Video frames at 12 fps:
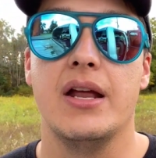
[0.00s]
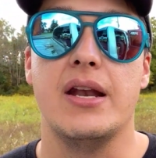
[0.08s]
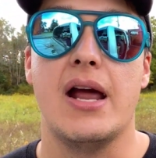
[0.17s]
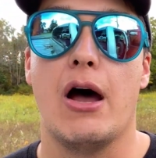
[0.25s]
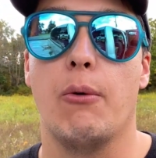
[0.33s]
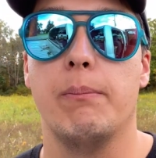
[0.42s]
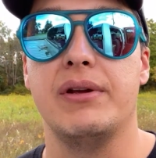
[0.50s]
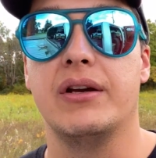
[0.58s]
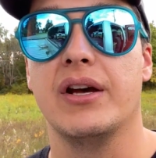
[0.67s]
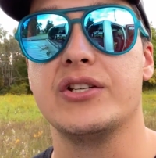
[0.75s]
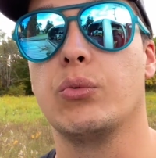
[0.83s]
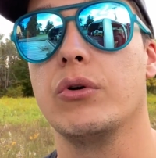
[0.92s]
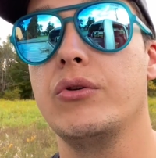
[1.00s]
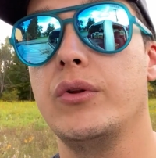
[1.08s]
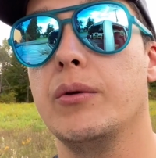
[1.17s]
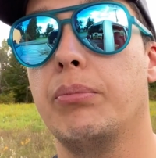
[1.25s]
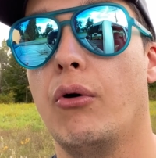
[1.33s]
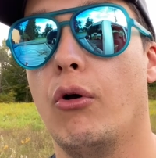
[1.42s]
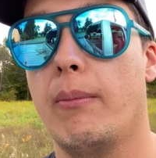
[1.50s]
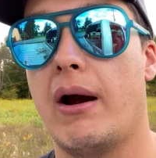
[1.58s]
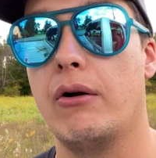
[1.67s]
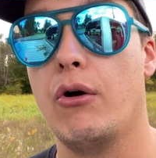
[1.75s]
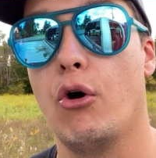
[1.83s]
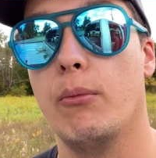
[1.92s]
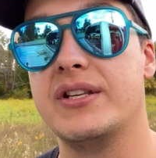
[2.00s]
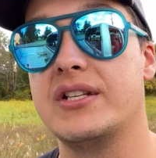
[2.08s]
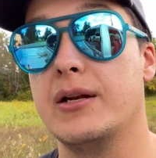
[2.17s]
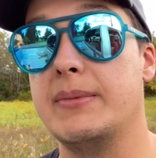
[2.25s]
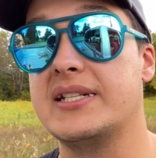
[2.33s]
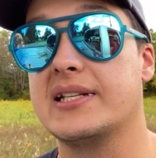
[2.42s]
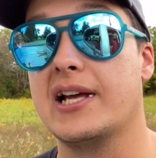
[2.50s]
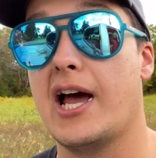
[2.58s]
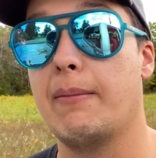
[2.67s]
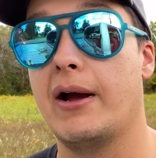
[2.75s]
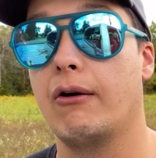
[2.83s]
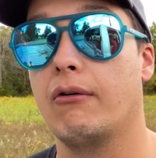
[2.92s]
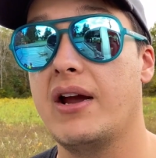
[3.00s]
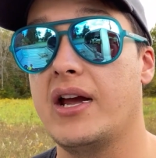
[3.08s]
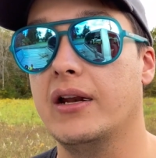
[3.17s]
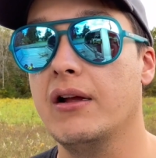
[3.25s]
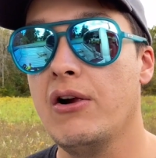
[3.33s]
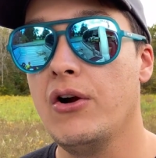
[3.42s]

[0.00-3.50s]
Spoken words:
Now, because we're doing the pole barn home, it's going to be slab on grade.